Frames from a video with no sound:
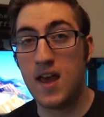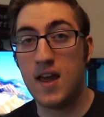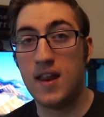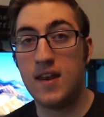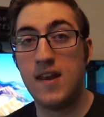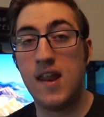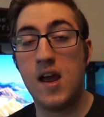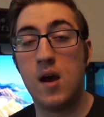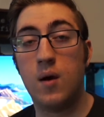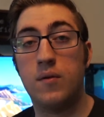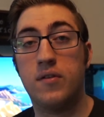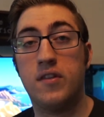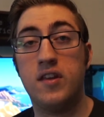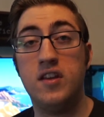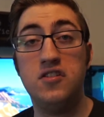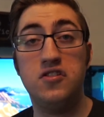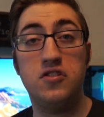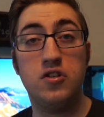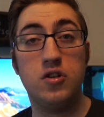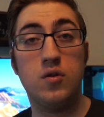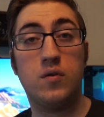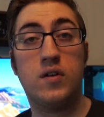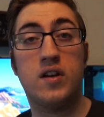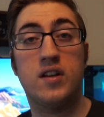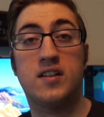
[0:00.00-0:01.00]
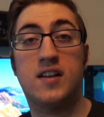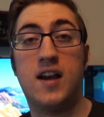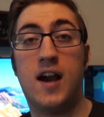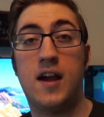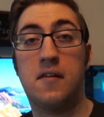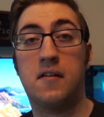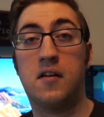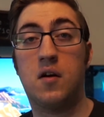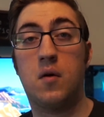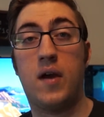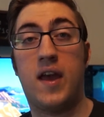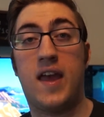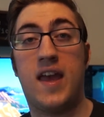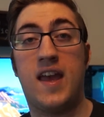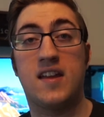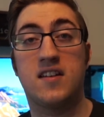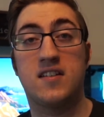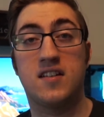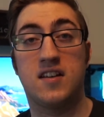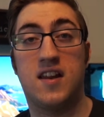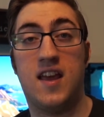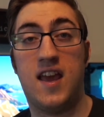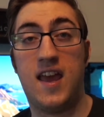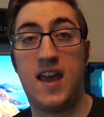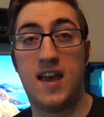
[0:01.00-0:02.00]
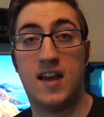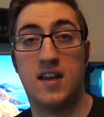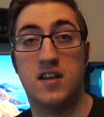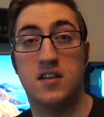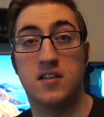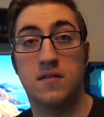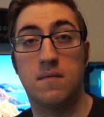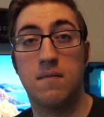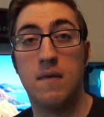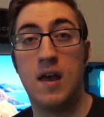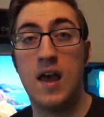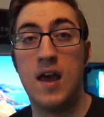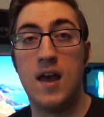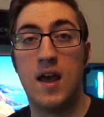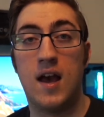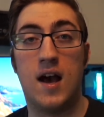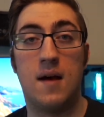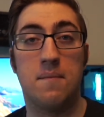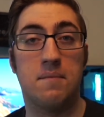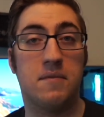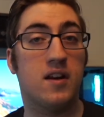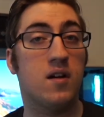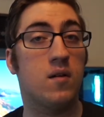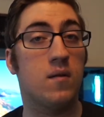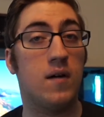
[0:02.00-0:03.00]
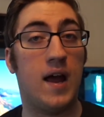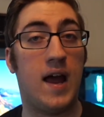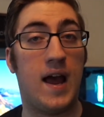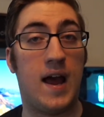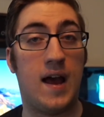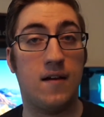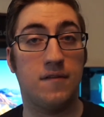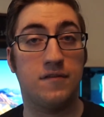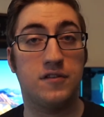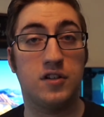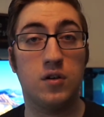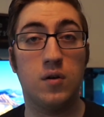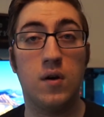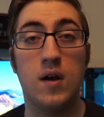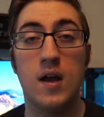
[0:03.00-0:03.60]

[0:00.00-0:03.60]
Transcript: Now, these two can kind of go hand in hand. They don't have to,